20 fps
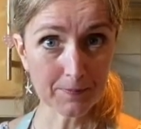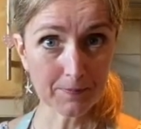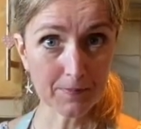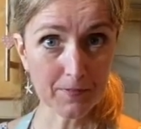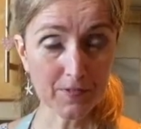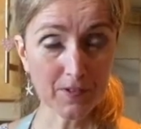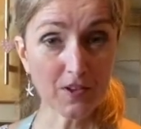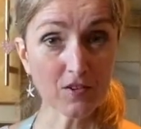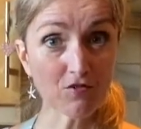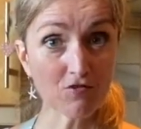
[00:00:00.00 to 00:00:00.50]

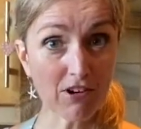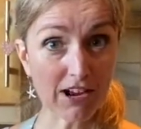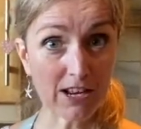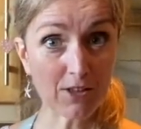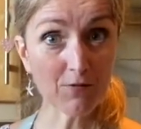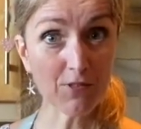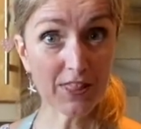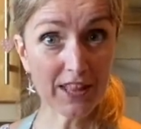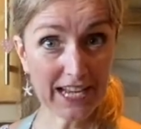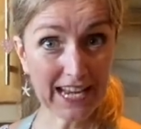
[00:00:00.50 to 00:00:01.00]
So it's ready
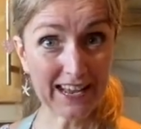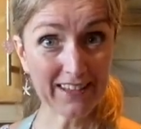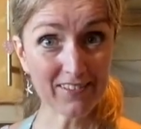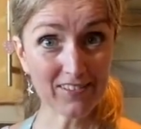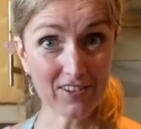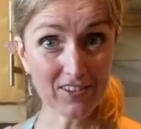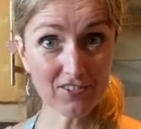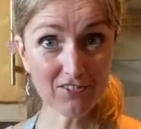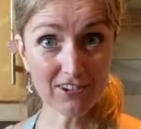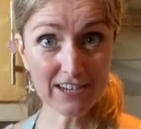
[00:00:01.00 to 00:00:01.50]
for the next
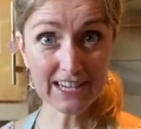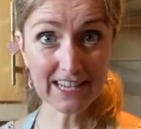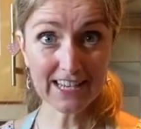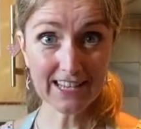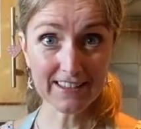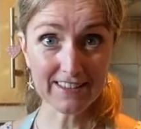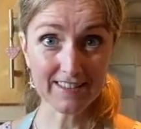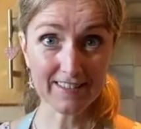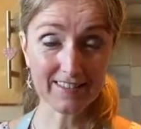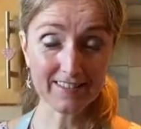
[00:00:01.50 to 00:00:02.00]

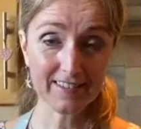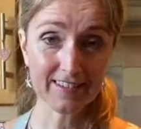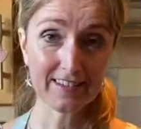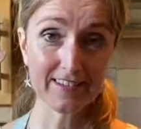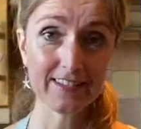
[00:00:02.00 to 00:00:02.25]
ingredients.